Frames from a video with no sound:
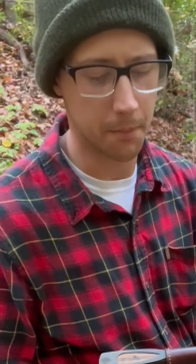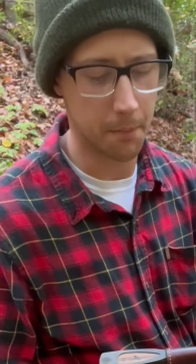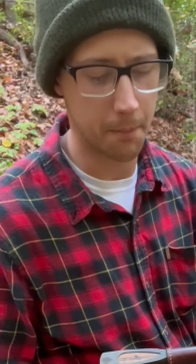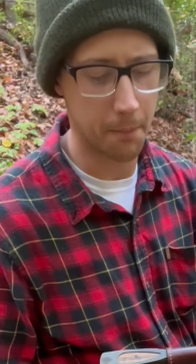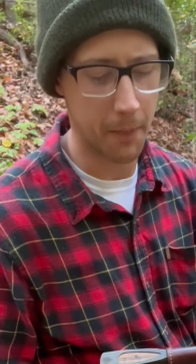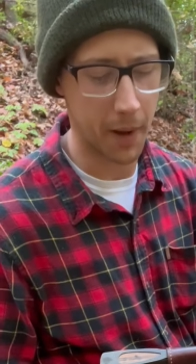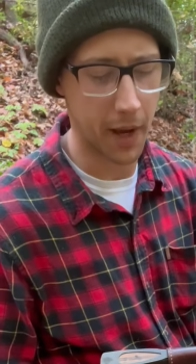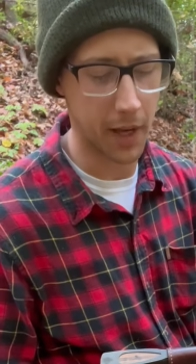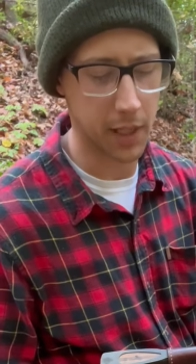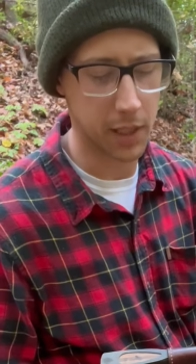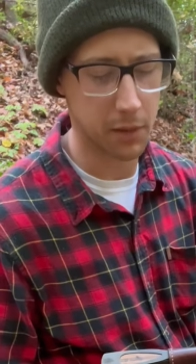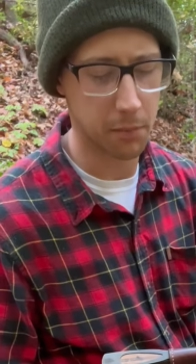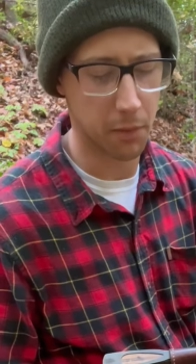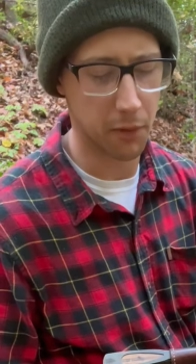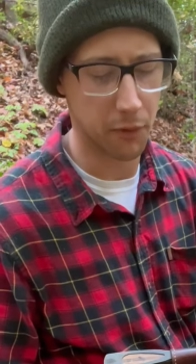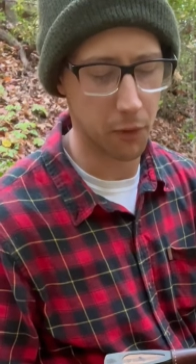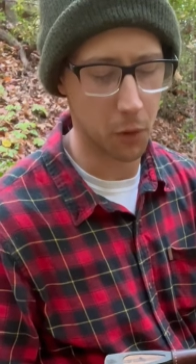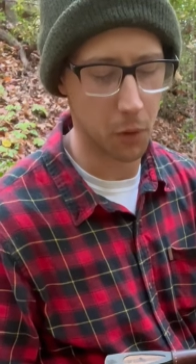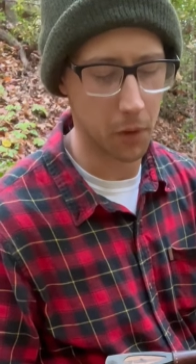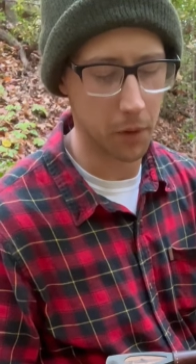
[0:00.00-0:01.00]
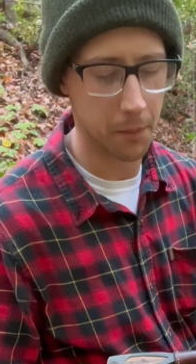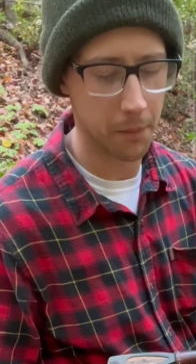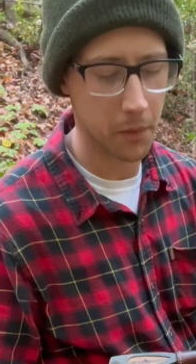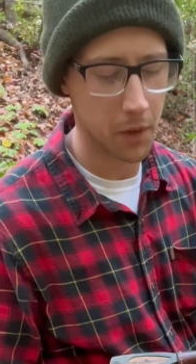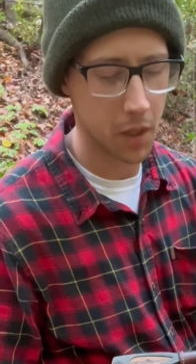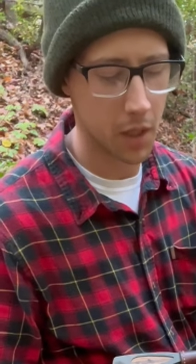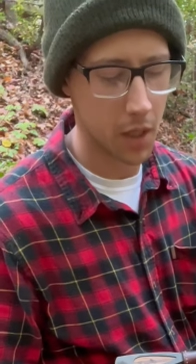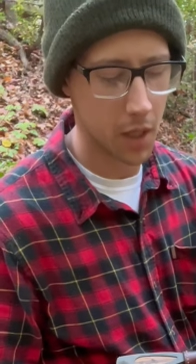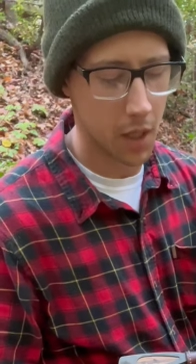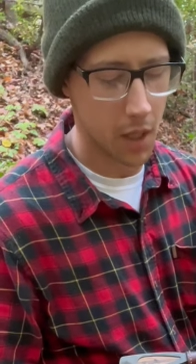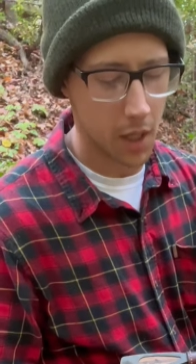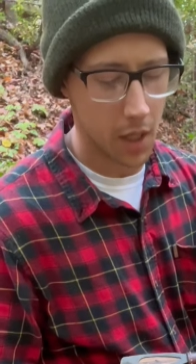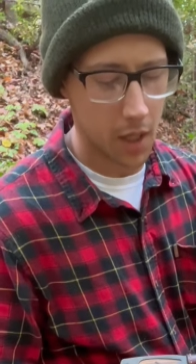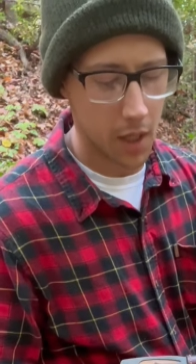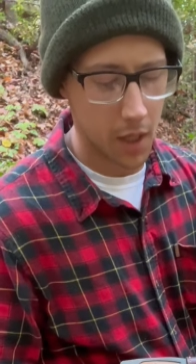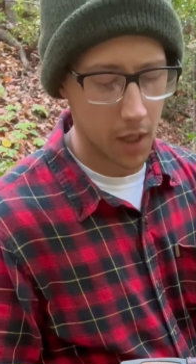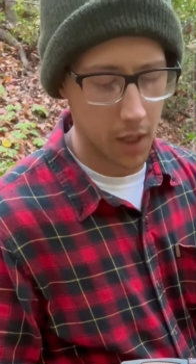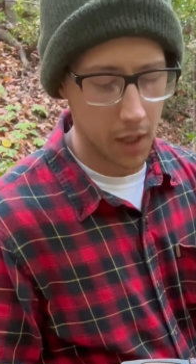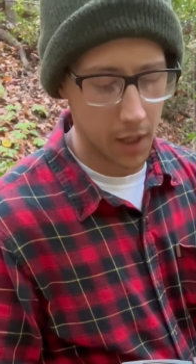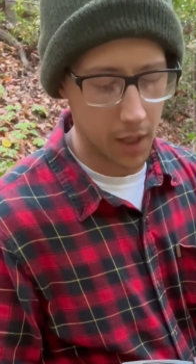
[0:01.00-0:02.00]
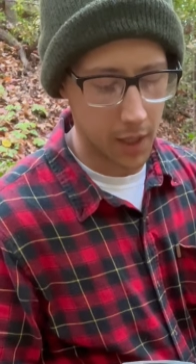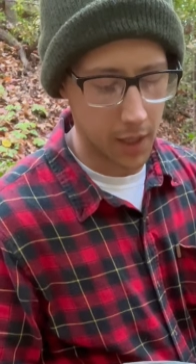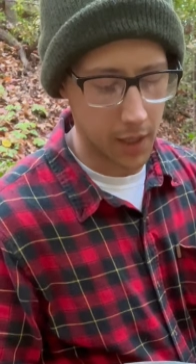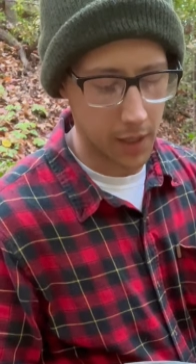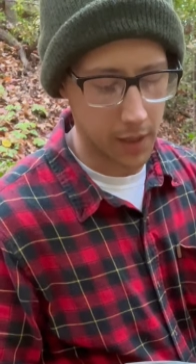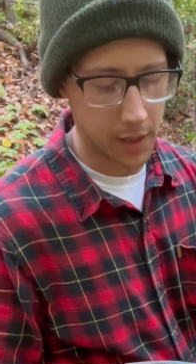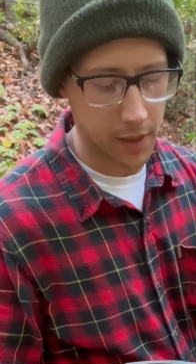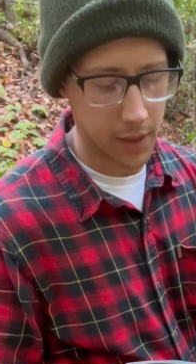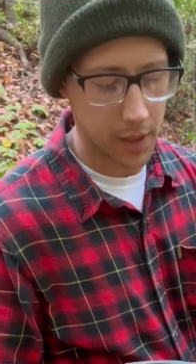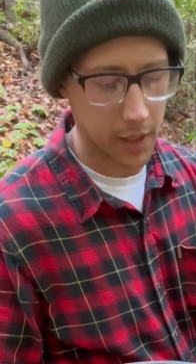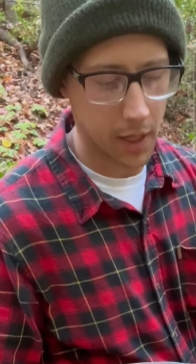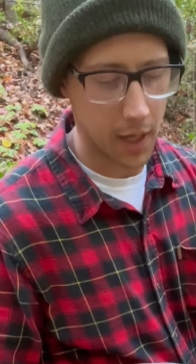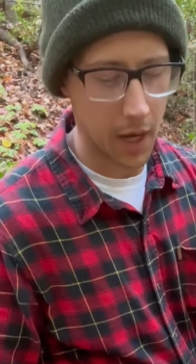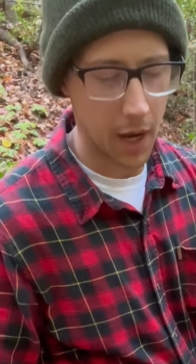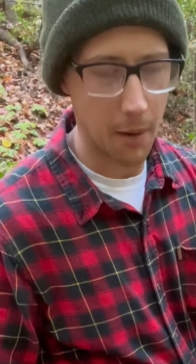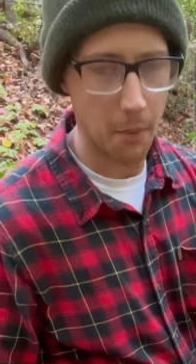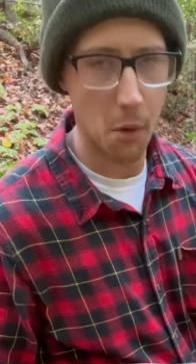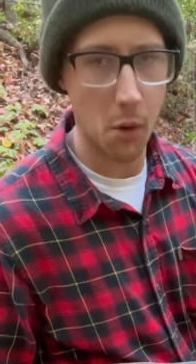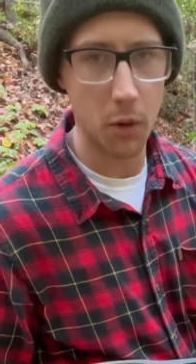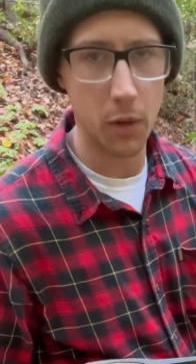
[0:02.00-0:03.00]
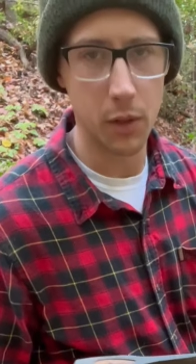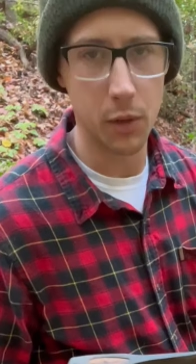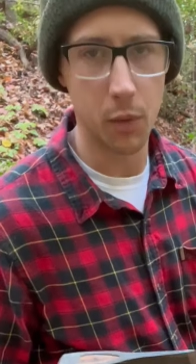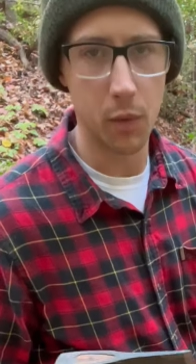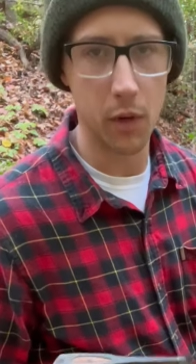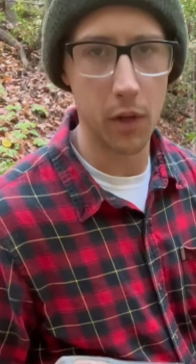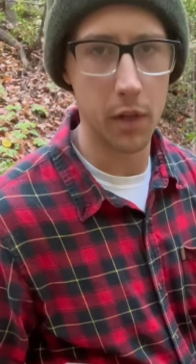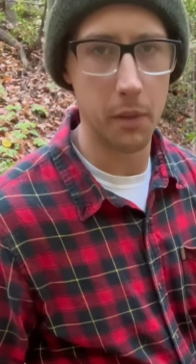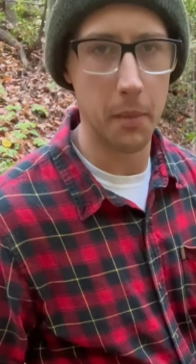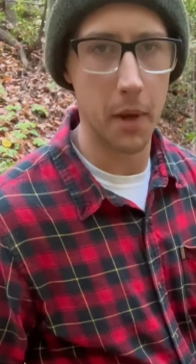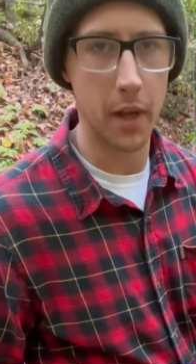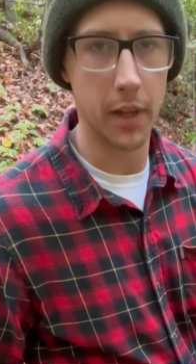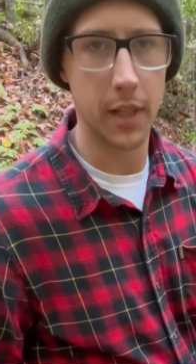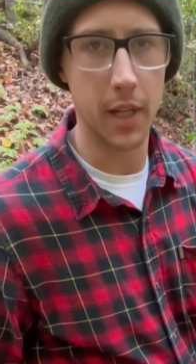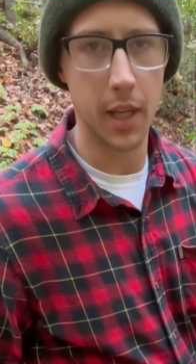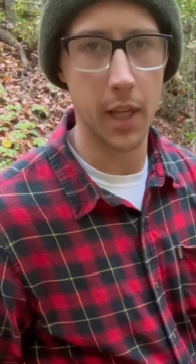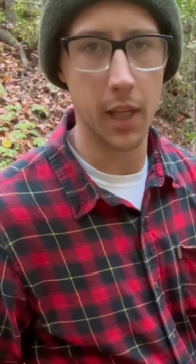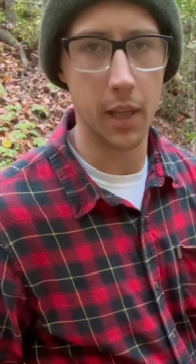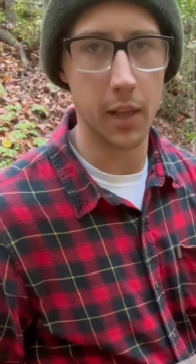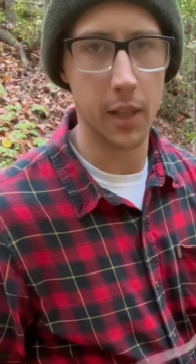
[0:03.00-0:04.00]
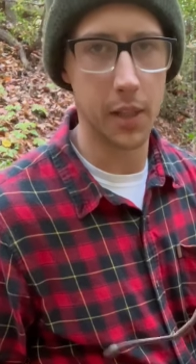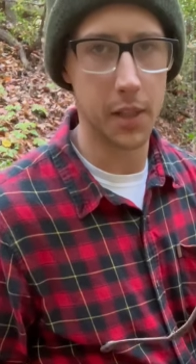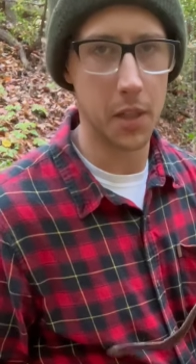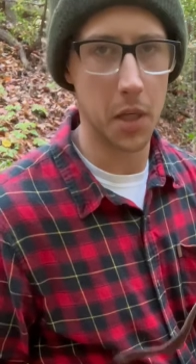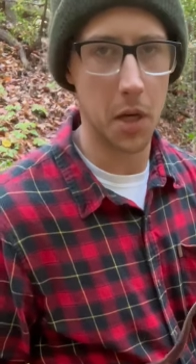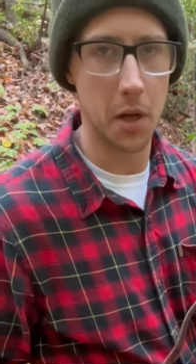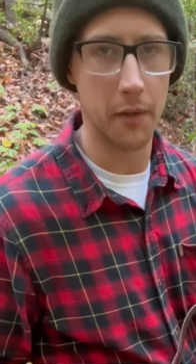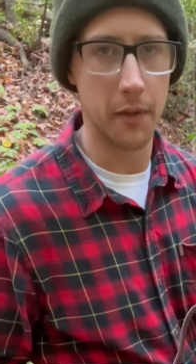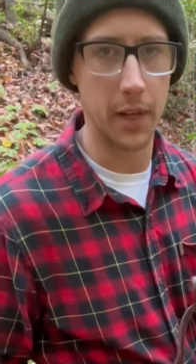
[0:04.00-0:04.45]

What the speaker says: masks before, is I'm always worried about taking this off,